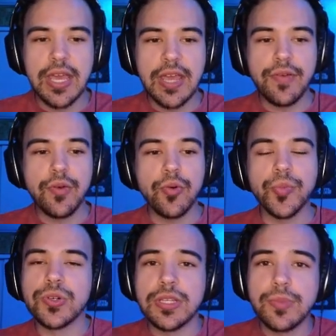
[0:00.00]
If it were
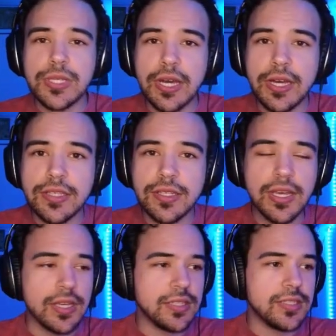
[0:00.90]
more stigmatized,
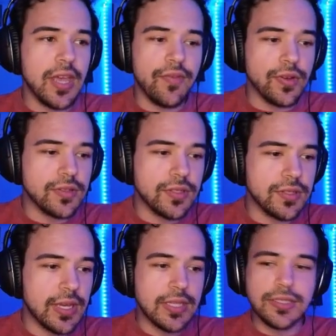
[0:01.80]
say, for
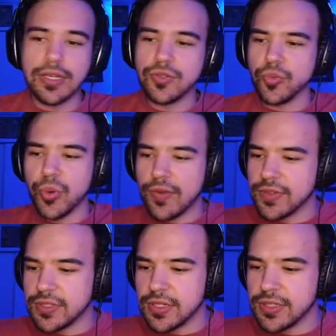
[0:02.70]
instance, sexual
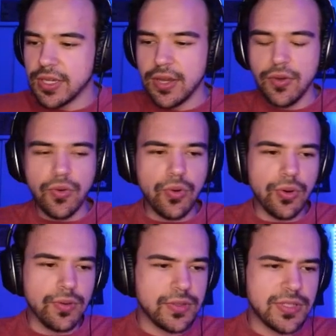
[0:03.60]
preferences
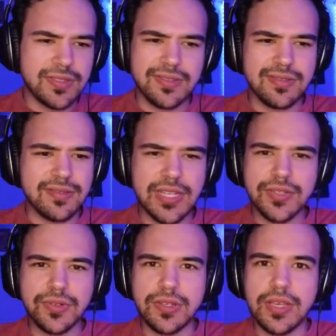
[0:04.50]
or just
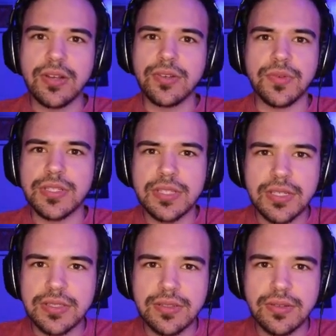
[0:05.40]
sexual
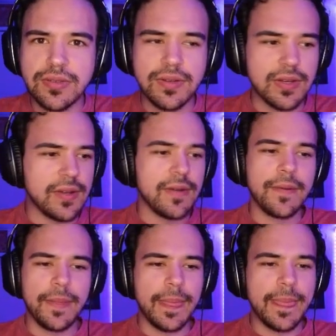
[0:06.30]
characteristics,
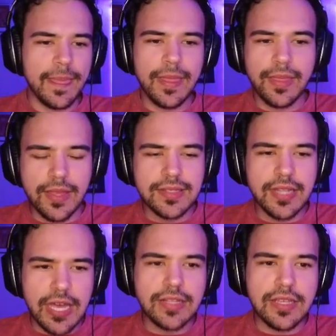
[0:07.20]
it's
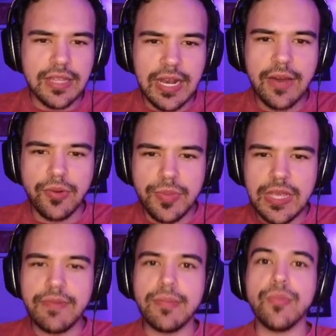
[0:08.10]
likely that I would
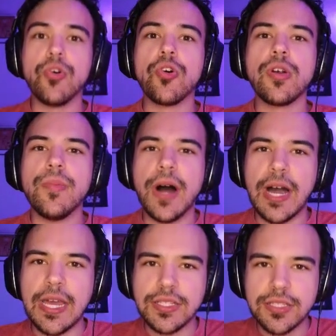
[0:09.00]
be even more
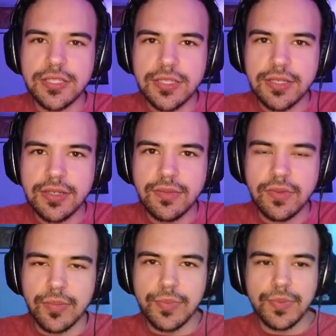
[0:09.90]
biased
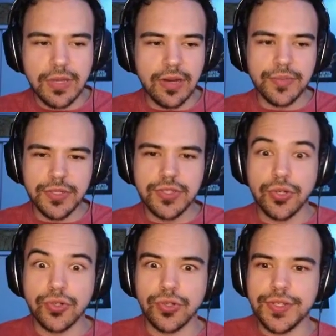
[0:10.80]
when it comes to
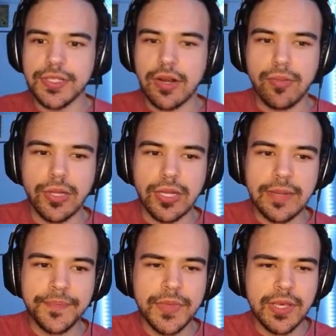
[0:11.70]
social desirability.